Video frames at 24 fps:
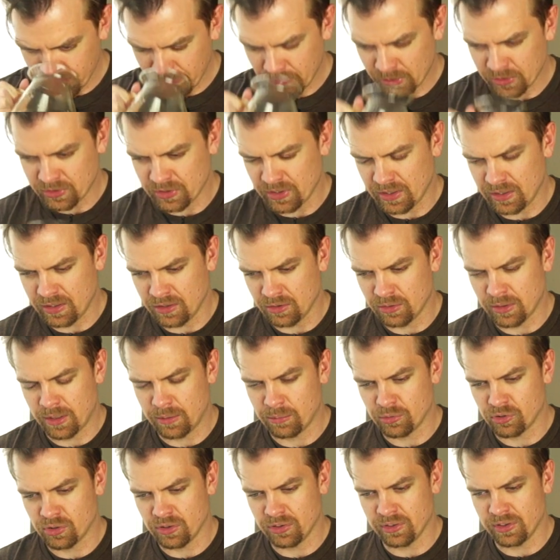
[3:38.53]
which
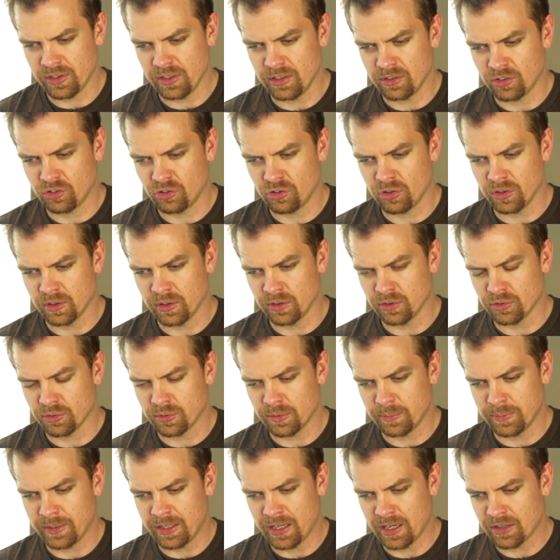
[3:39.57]
I'm sure is the sugars
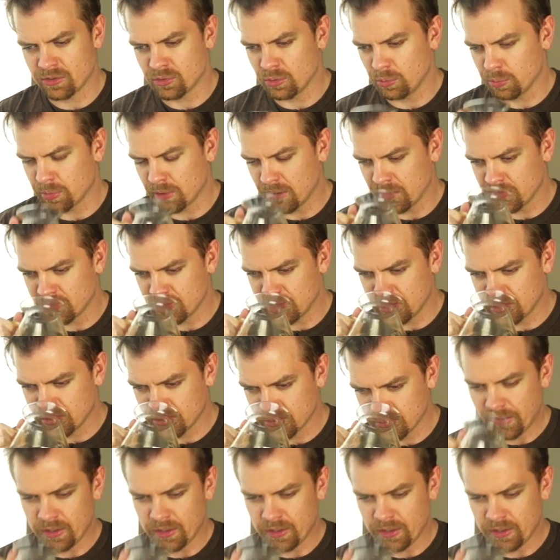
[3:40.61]
from the natural process